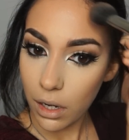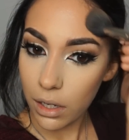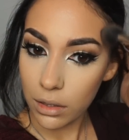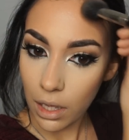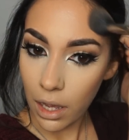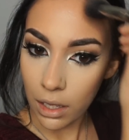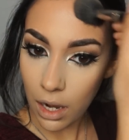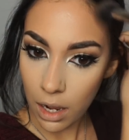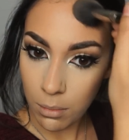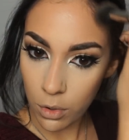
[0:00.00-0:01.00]
And then
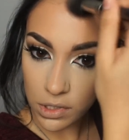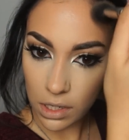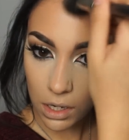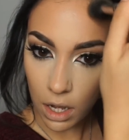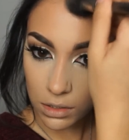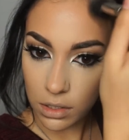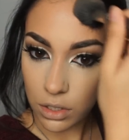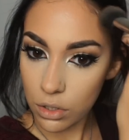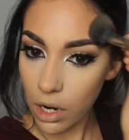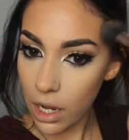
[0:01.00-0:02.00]
I mostly
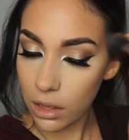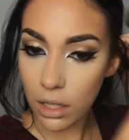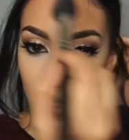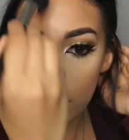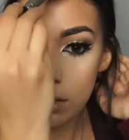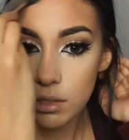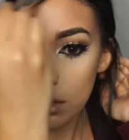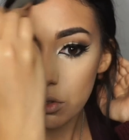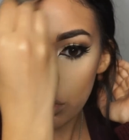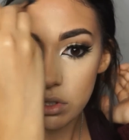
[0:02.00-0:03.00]
concentrate this
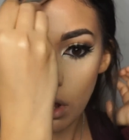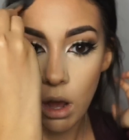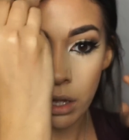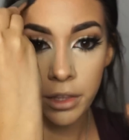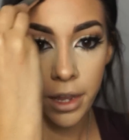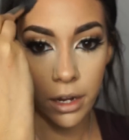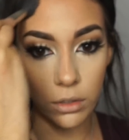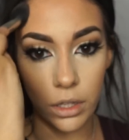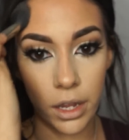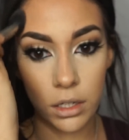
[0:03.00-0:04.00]
just on the
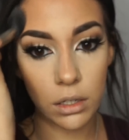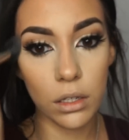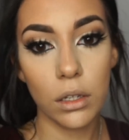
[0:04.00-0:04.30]
hairline.